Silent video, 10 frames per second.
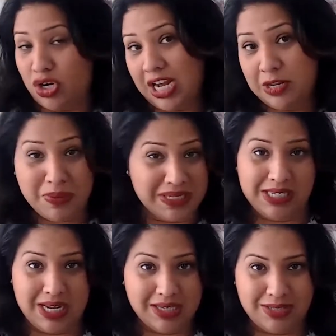in
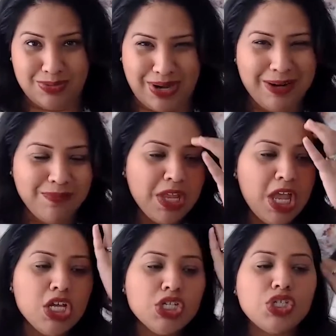business, right?
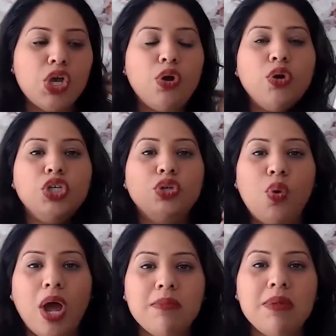So you
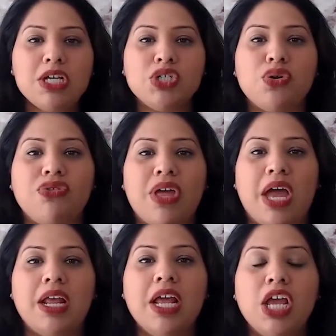want to make sure
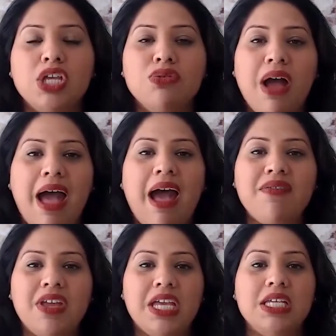that you have
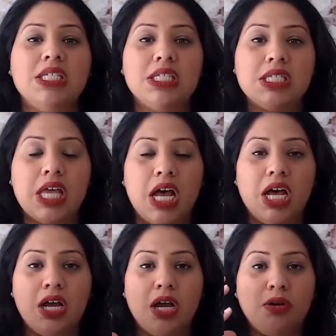a
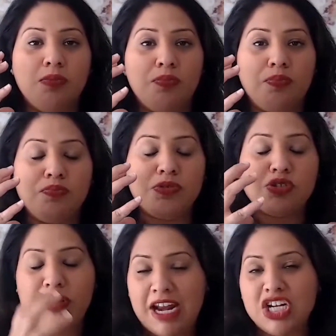
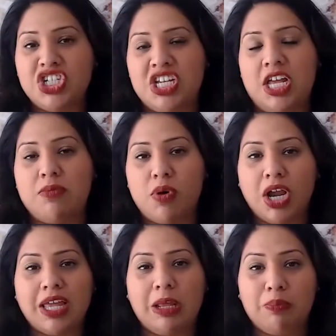strategy and a
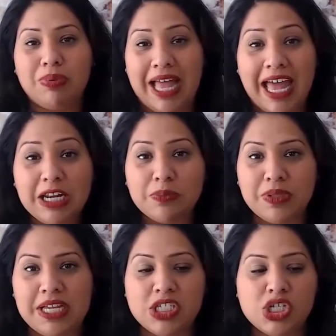marketing plan in
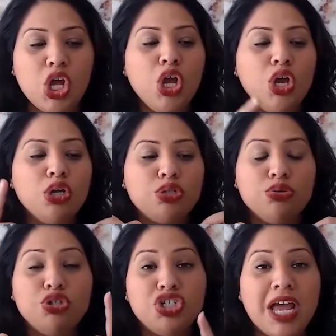place to
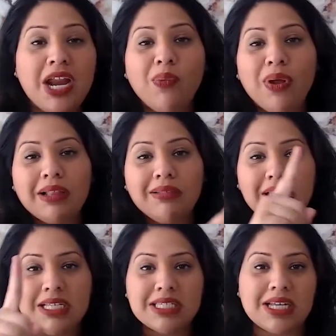generate
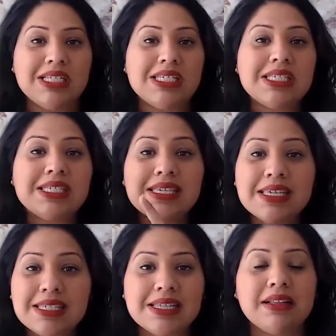leads
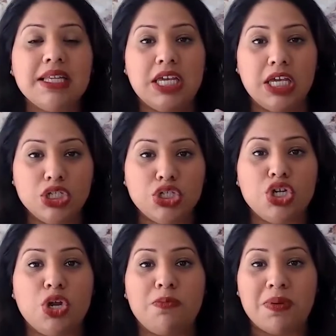consistently into
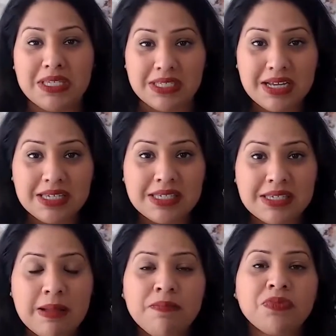your
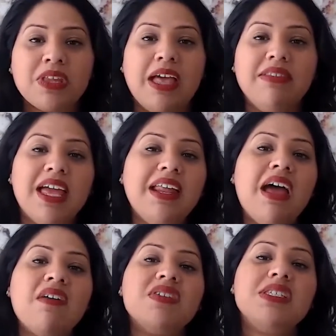business, and then
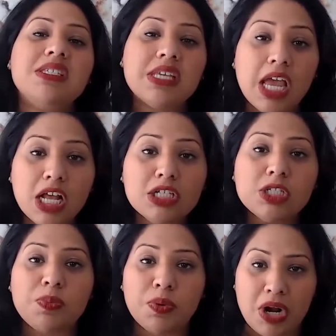have a
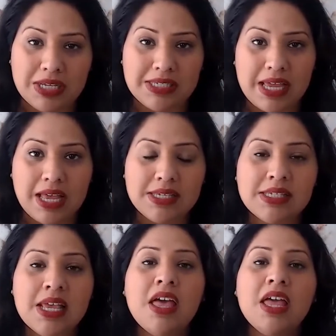sales
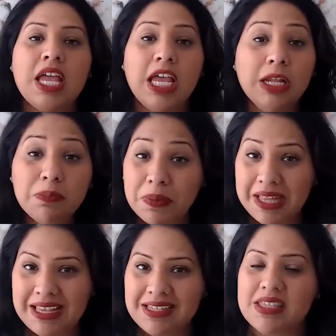process in
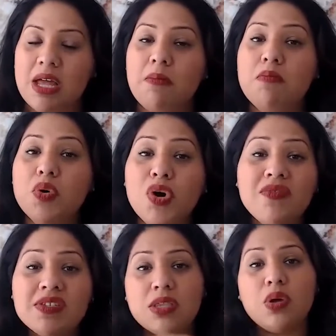place that
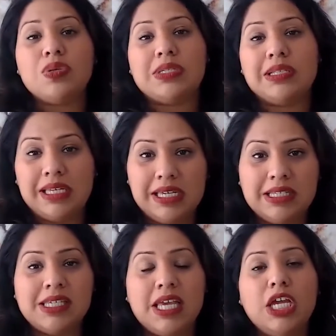moves those
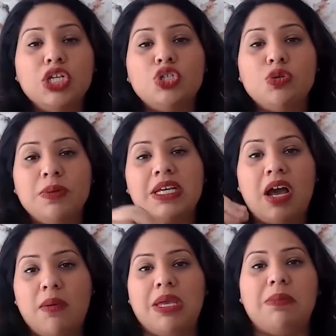leads into
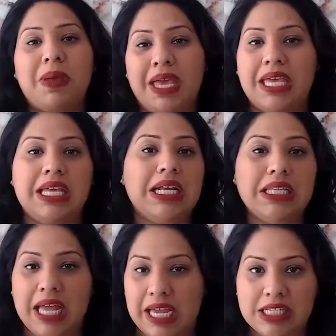becoming paying
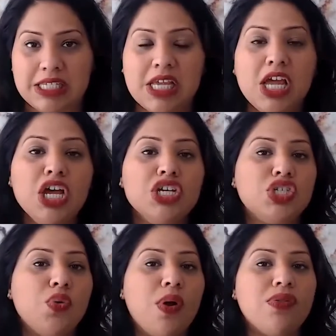clients.
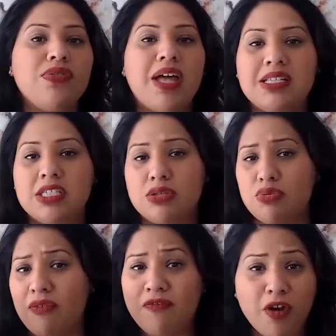So whether that's through
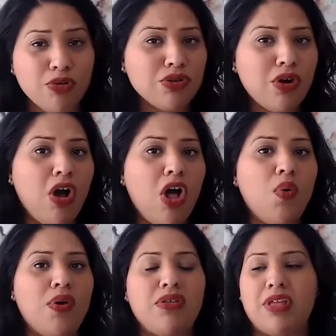a phone call,
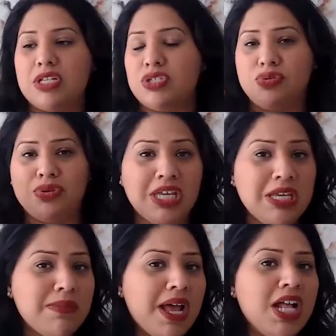whether that's through
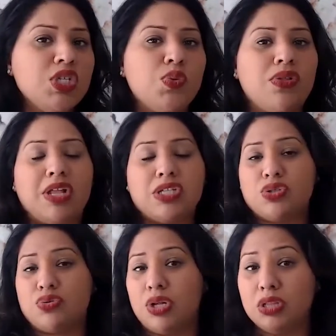emails, whether that's
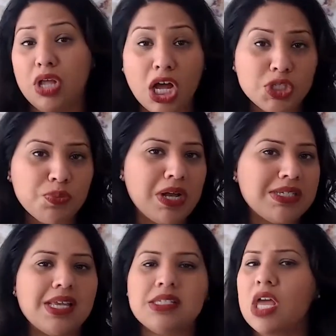through a launch
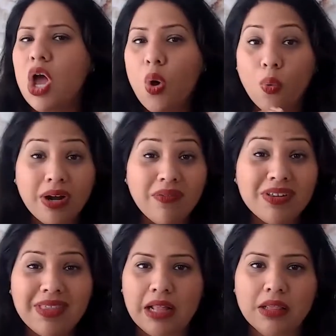process, whatever
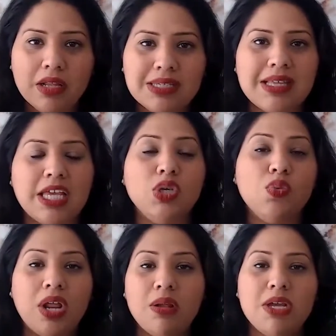that looks like, you
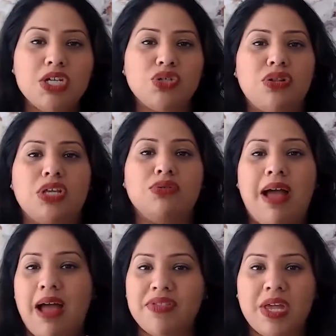want to make sure that you
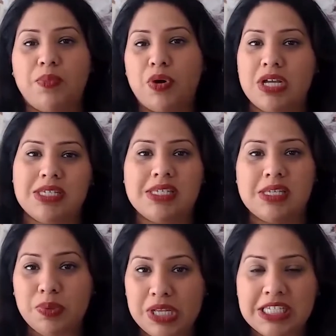have that process
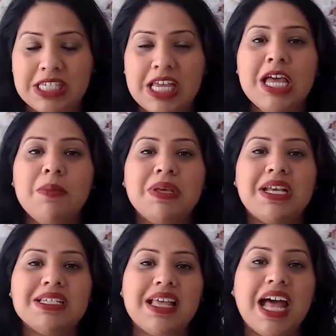in place,
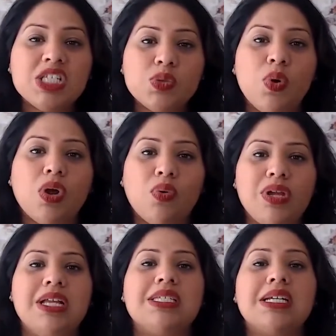because that's what
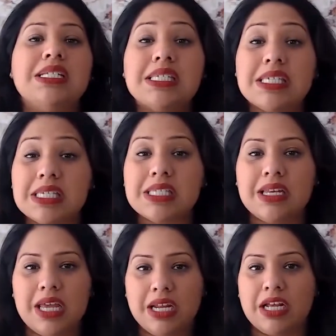creates consistent
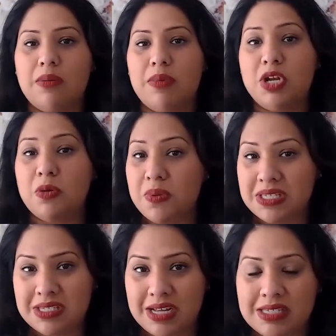income in your
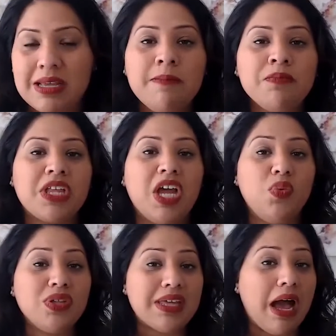business. And
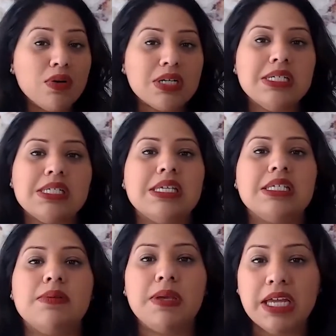without
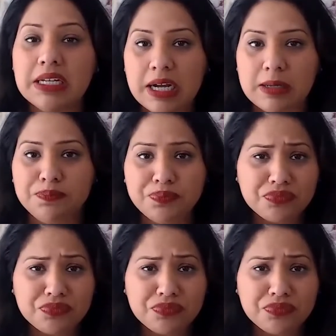consistent income,